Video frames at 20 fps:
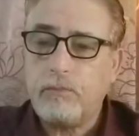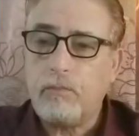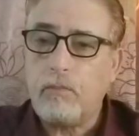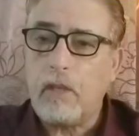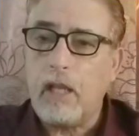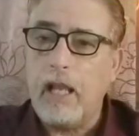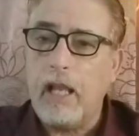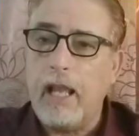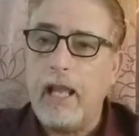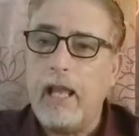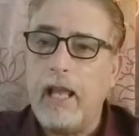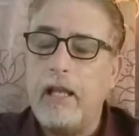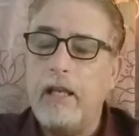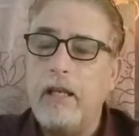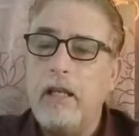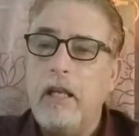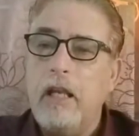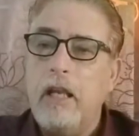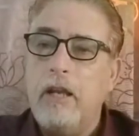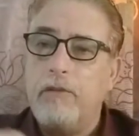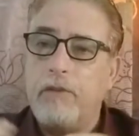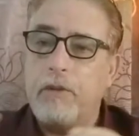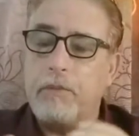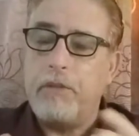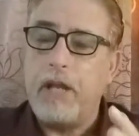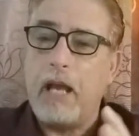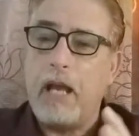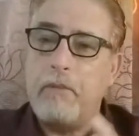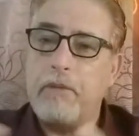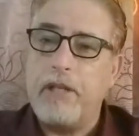And from
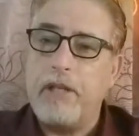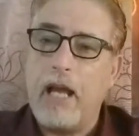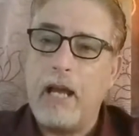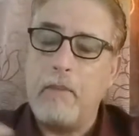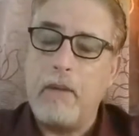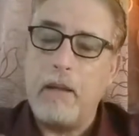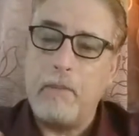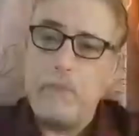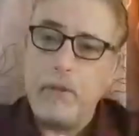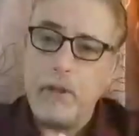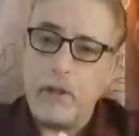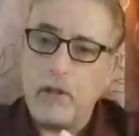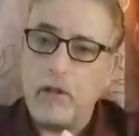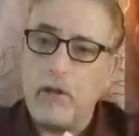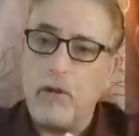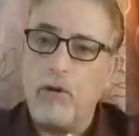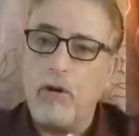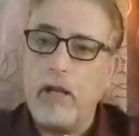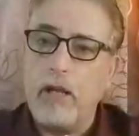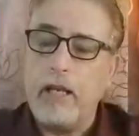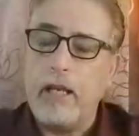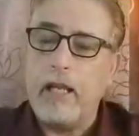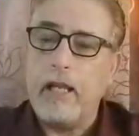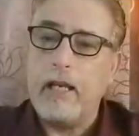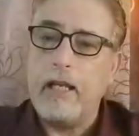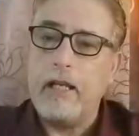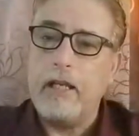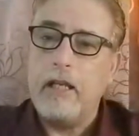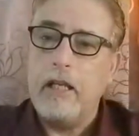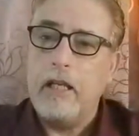time to time I put chlorine in
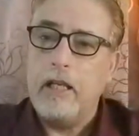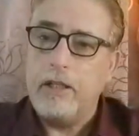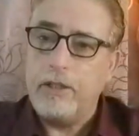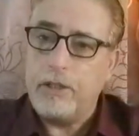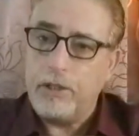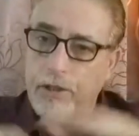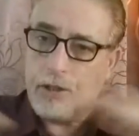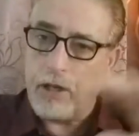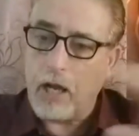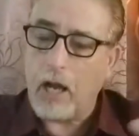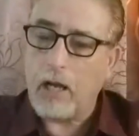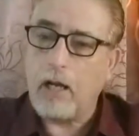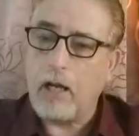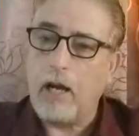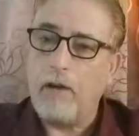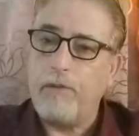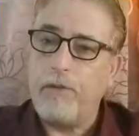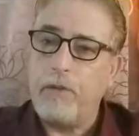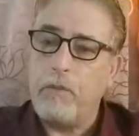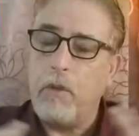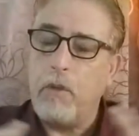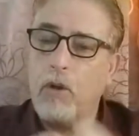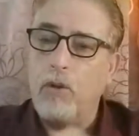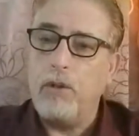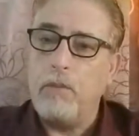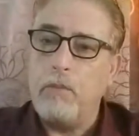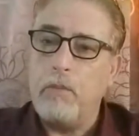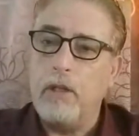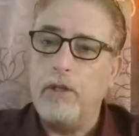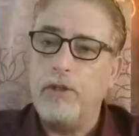it to knock off the mold and
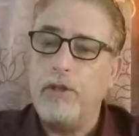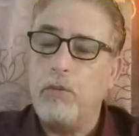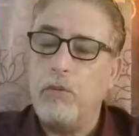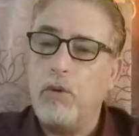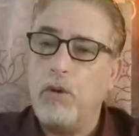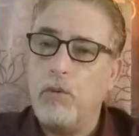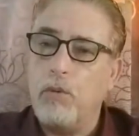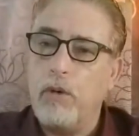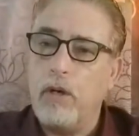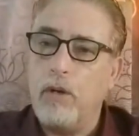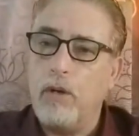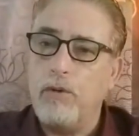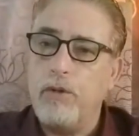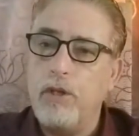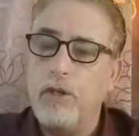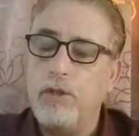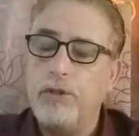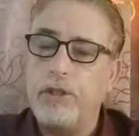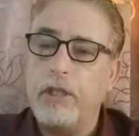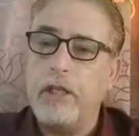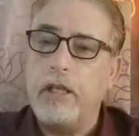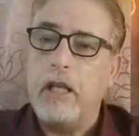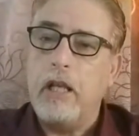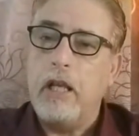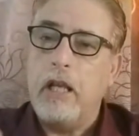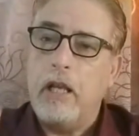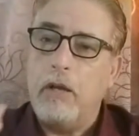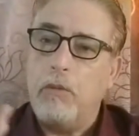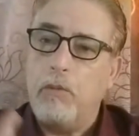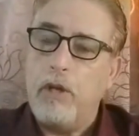mildew where we don't use it.
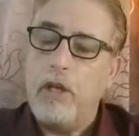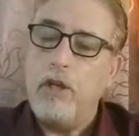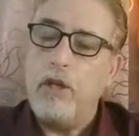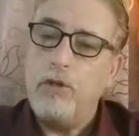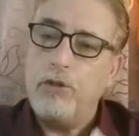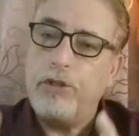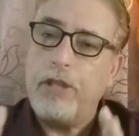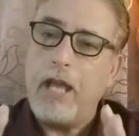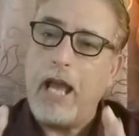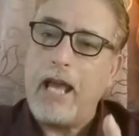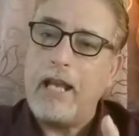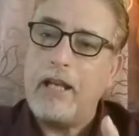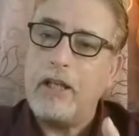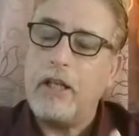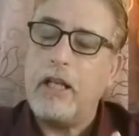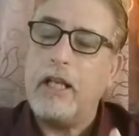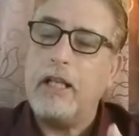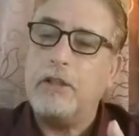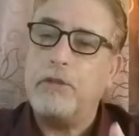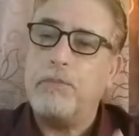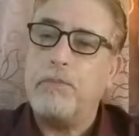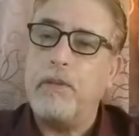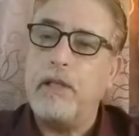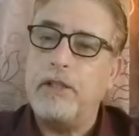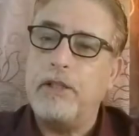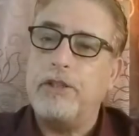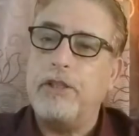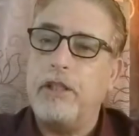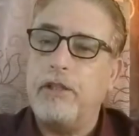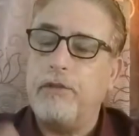We use that
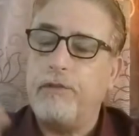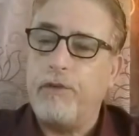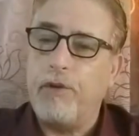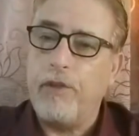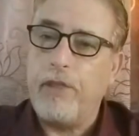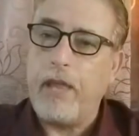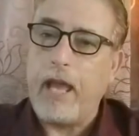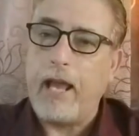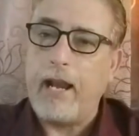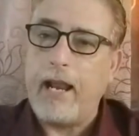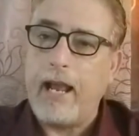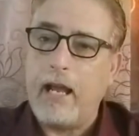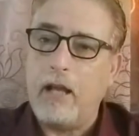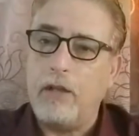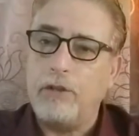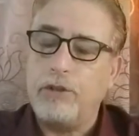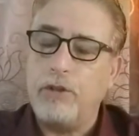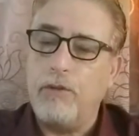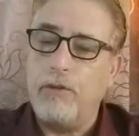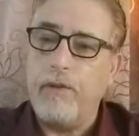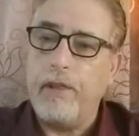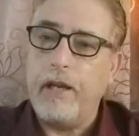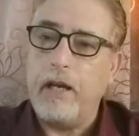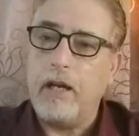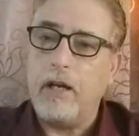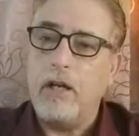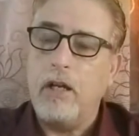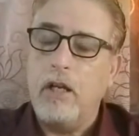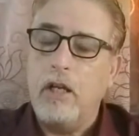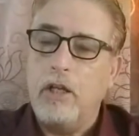explicit for that house over
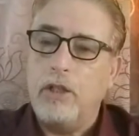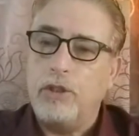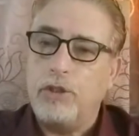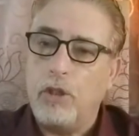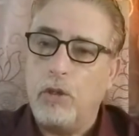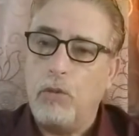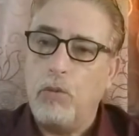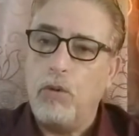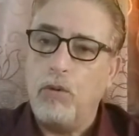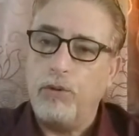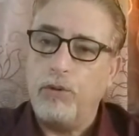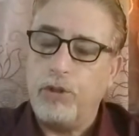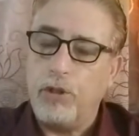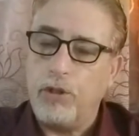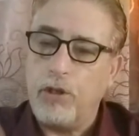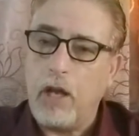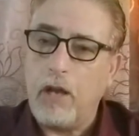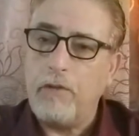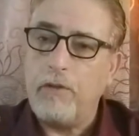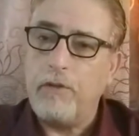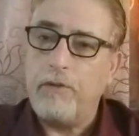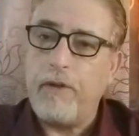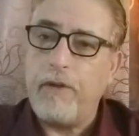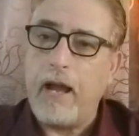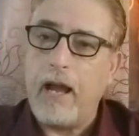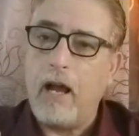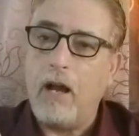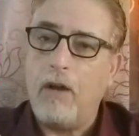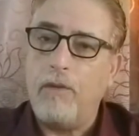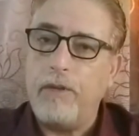there. So we'll turn on the
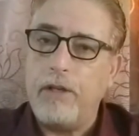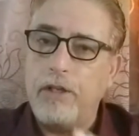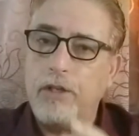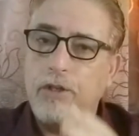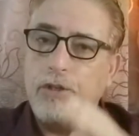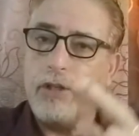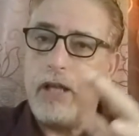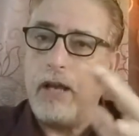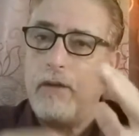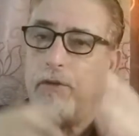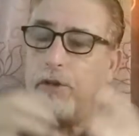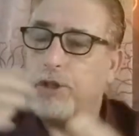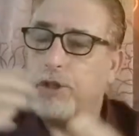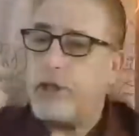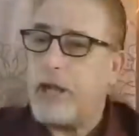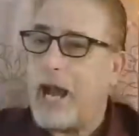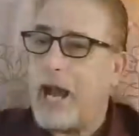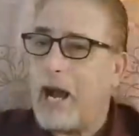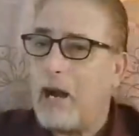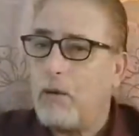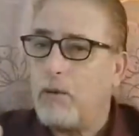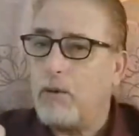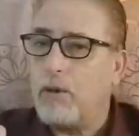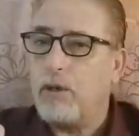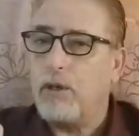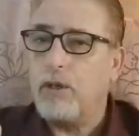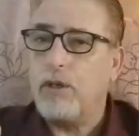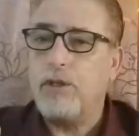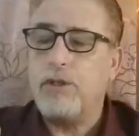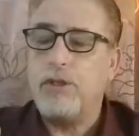valve and use that for
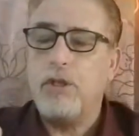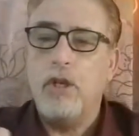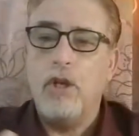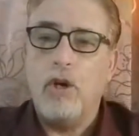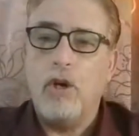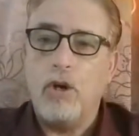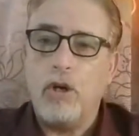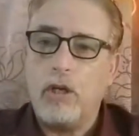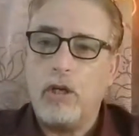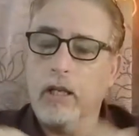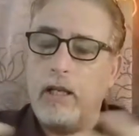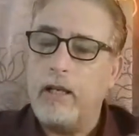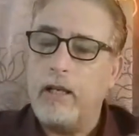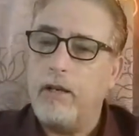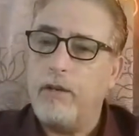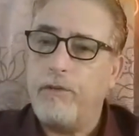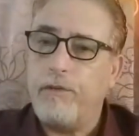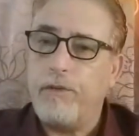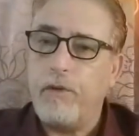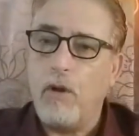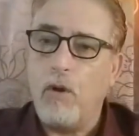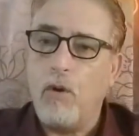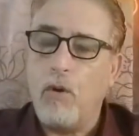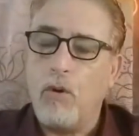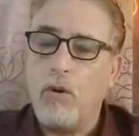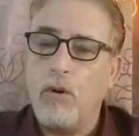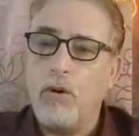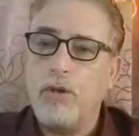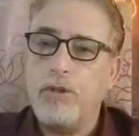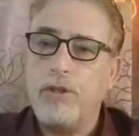showers or cleaning the
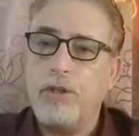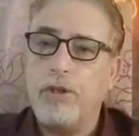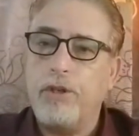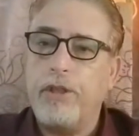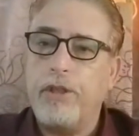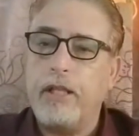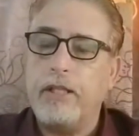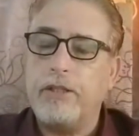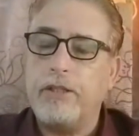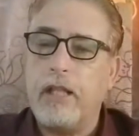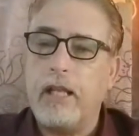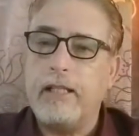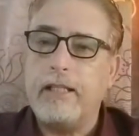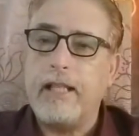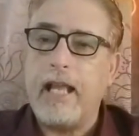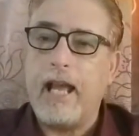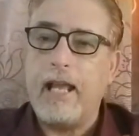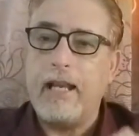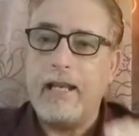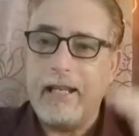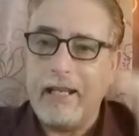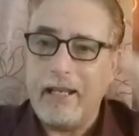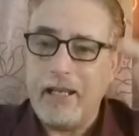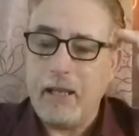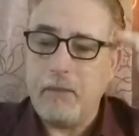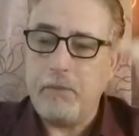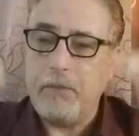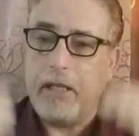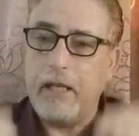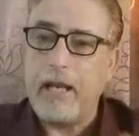floors or things like
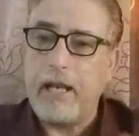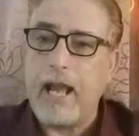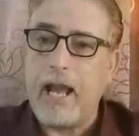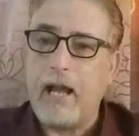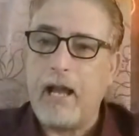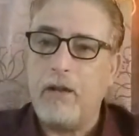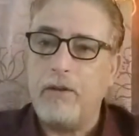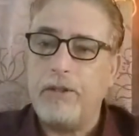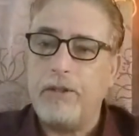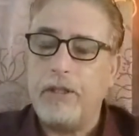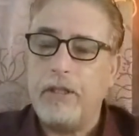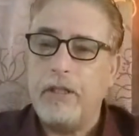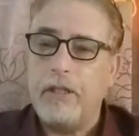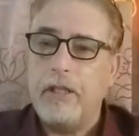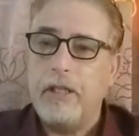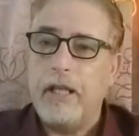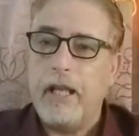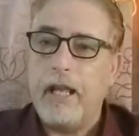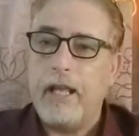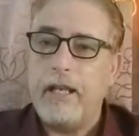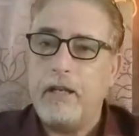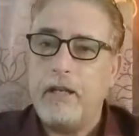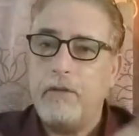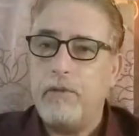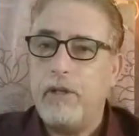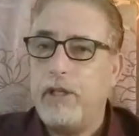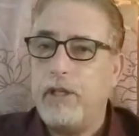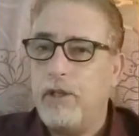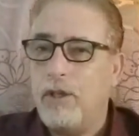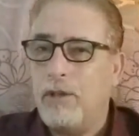that, and empty it out,
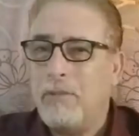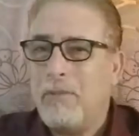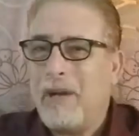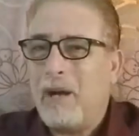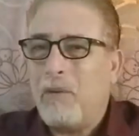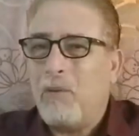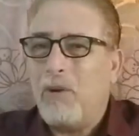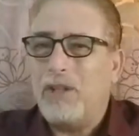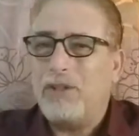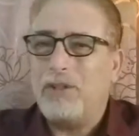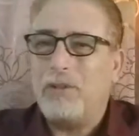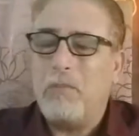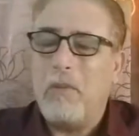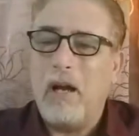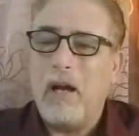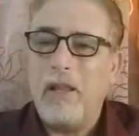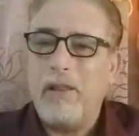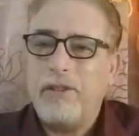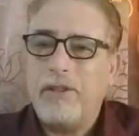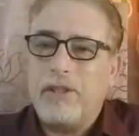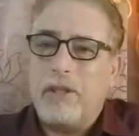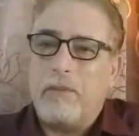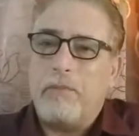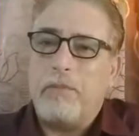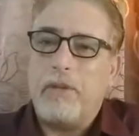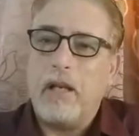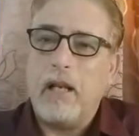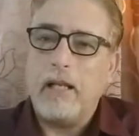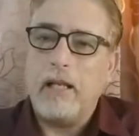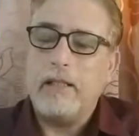and then redo about once a month,
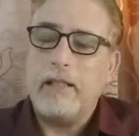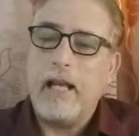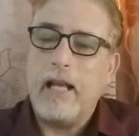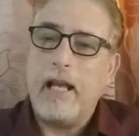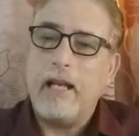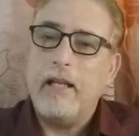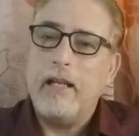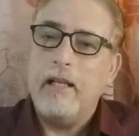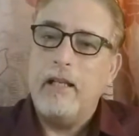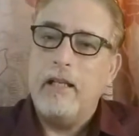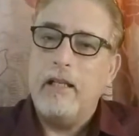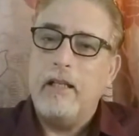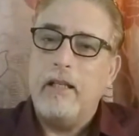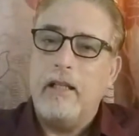something like that.